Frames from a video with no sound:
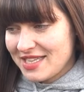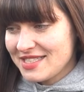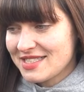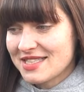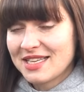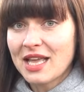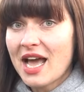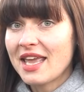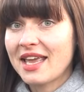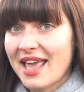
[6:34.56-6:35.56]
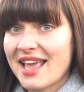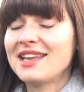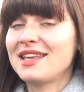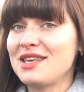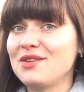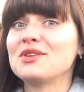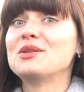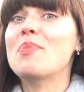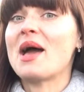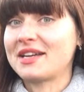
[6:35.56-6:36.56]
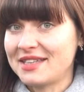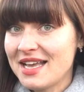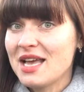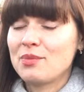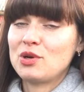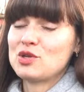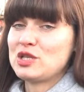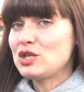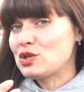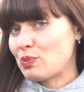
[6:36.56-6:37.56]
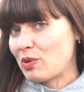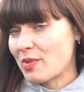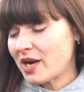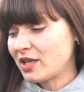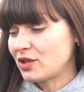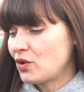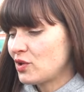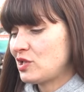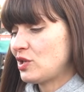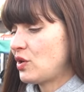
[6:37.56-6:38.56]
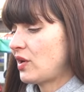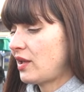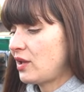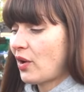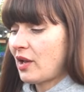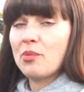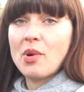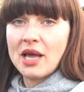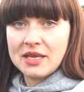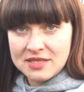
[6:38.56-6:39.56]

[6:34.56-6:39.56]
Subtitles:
is that I can't give it back. Because in supermarket also, you can buy